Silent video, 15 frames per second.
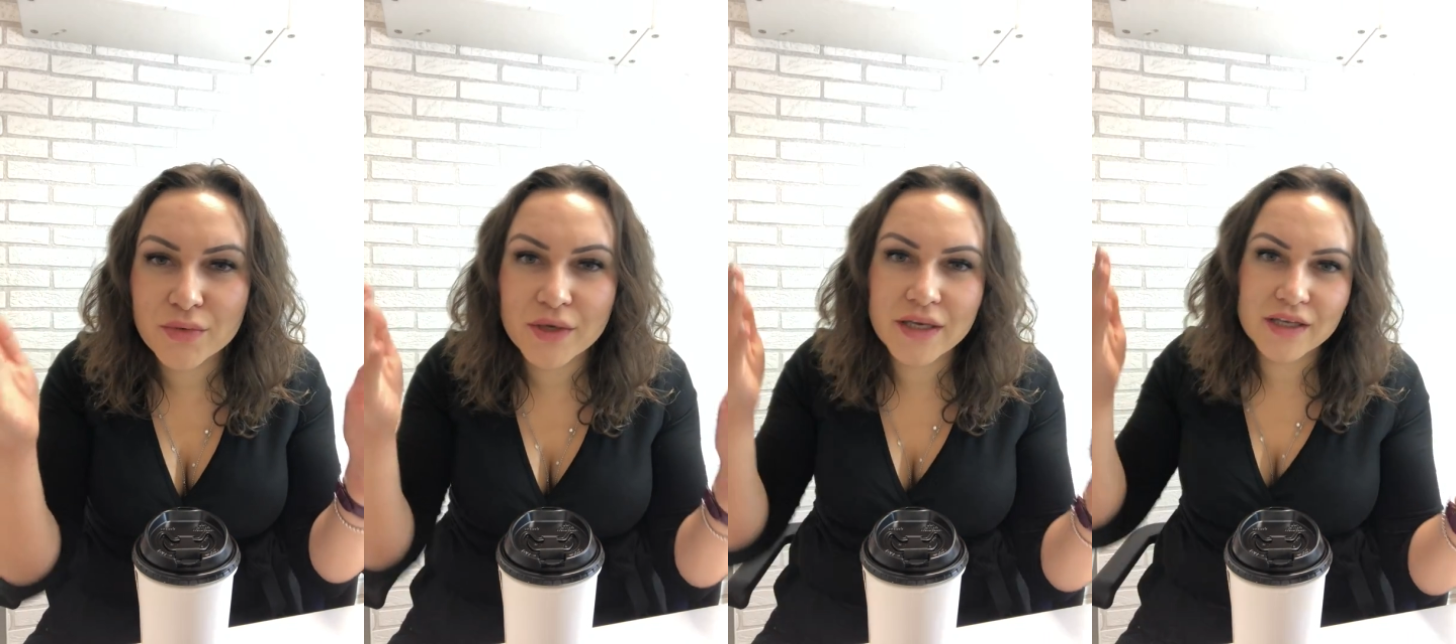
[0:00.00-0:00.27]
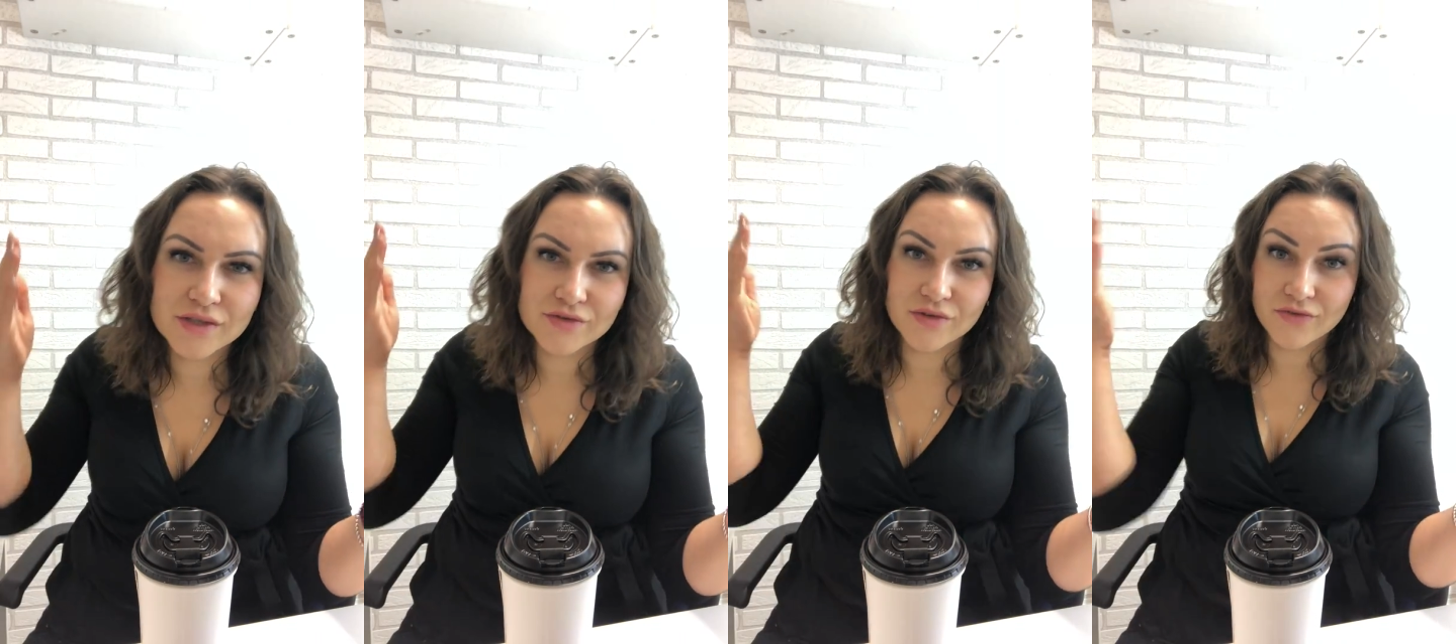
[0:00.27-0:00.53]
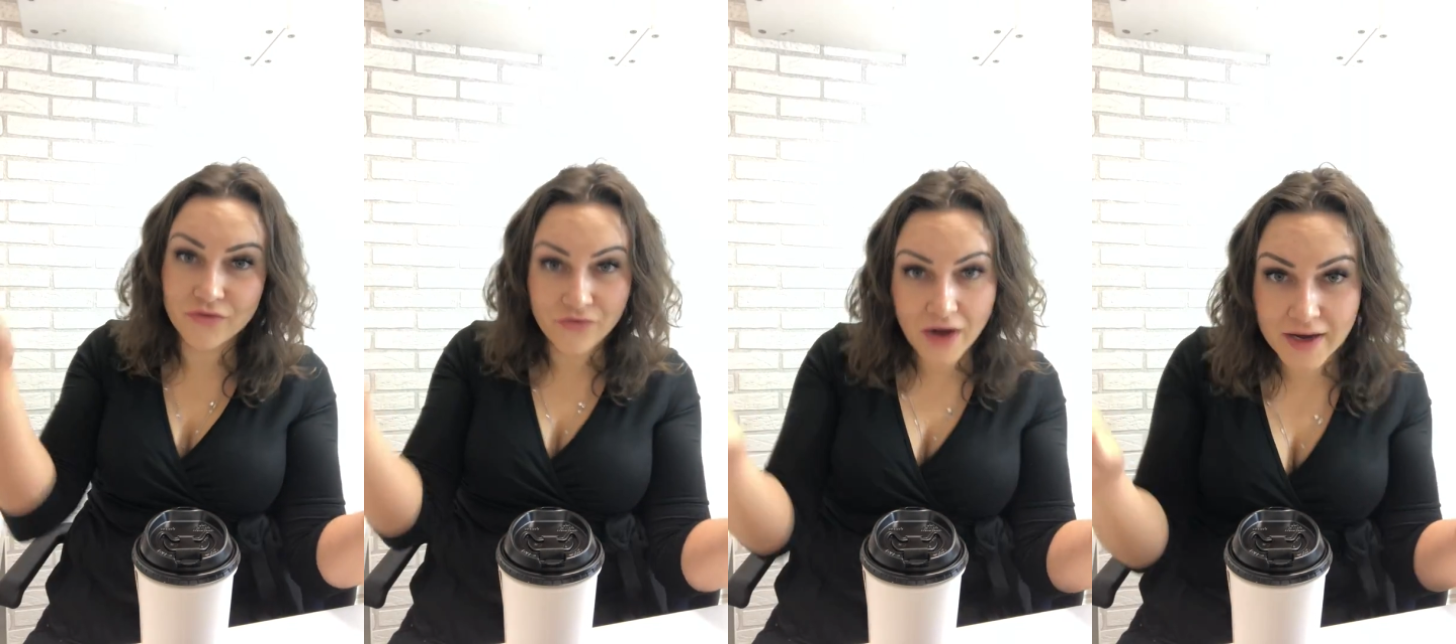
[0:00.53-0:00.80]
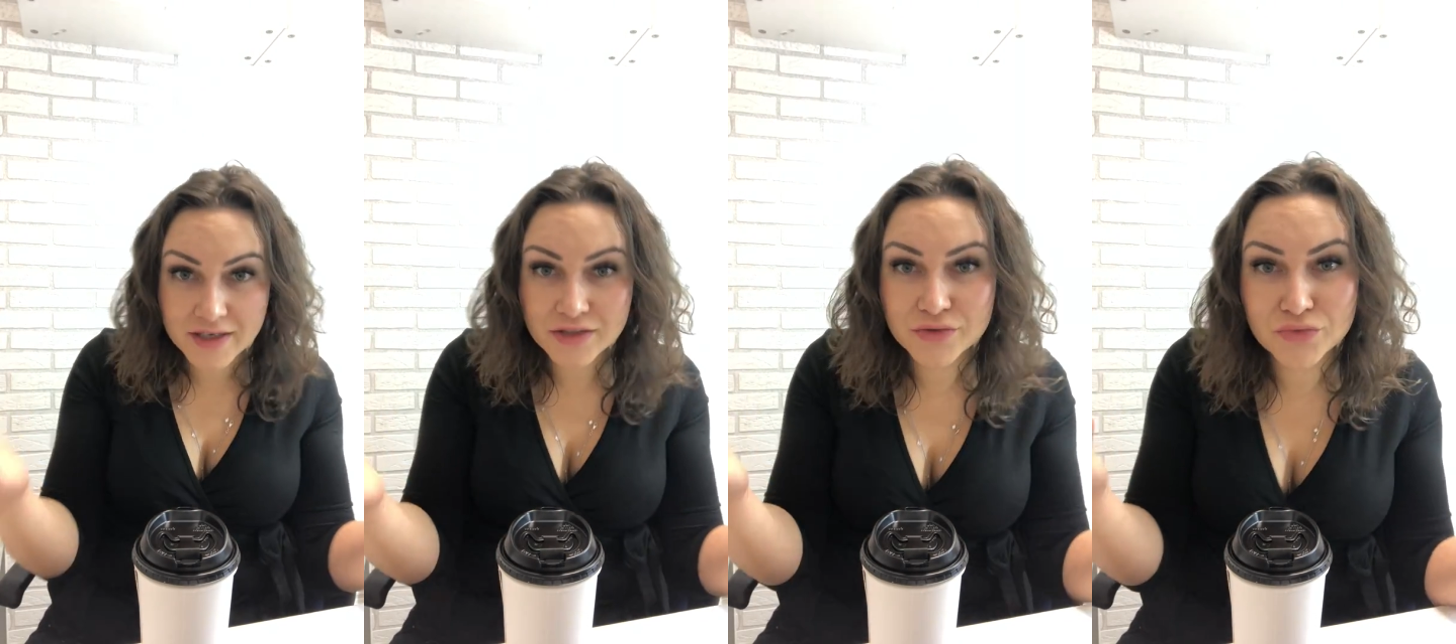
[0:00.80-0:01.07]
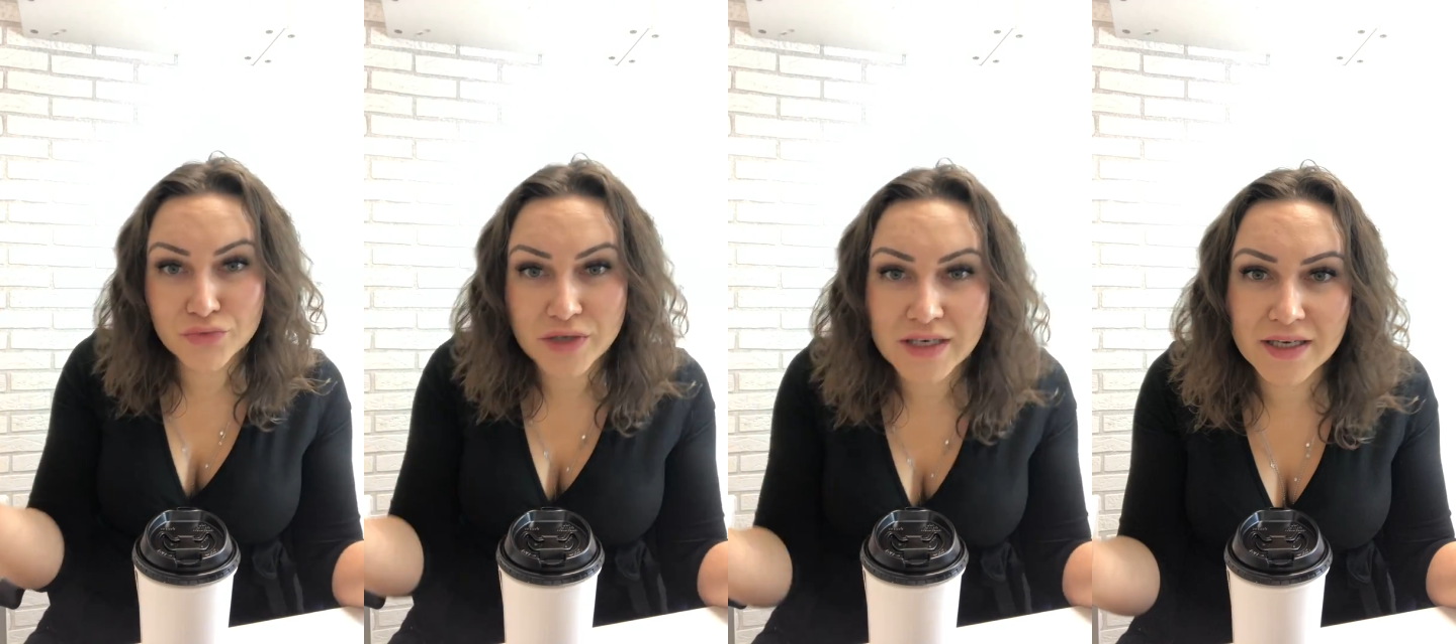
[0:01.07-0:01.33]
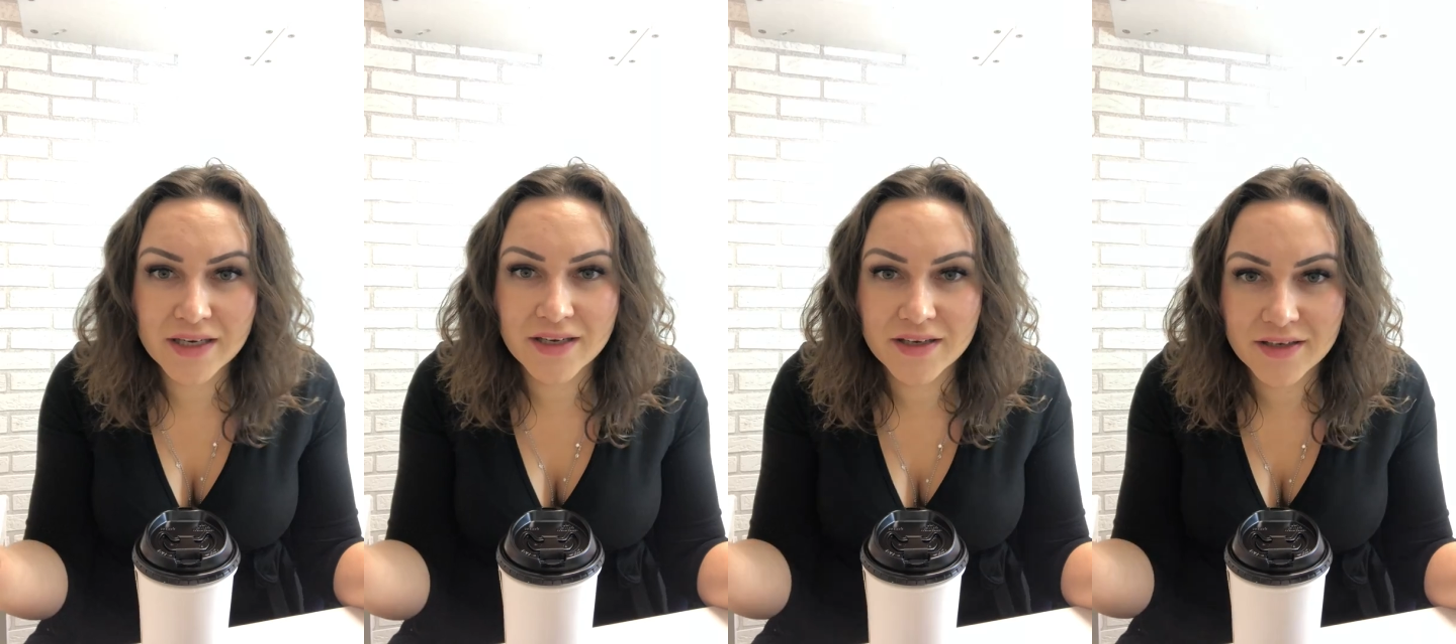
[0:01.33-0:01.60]
ring and to the final
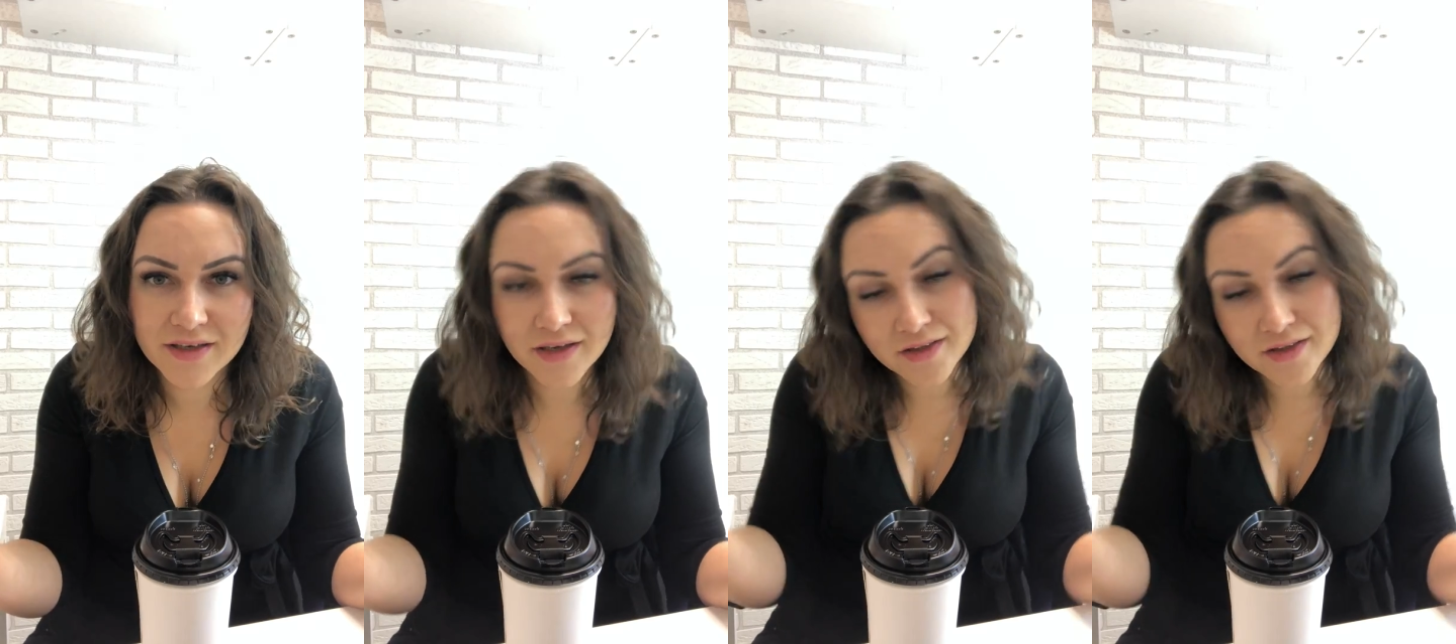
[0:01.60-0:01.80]
ring.